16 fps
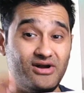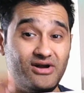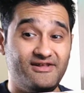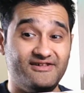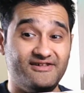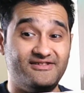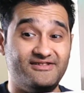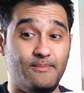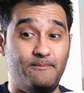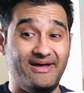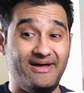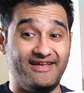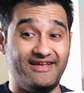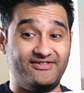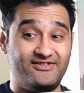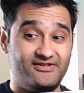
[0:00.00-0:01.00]
is the
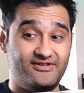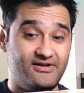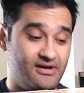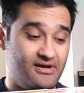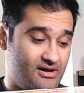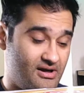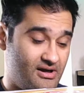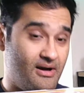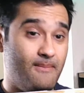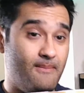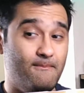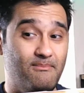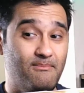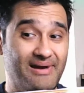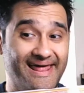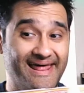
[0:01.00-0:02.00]
best
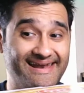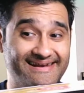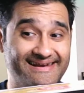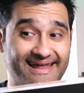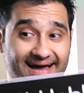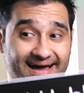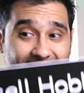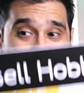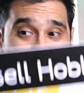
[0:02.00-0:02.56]
blender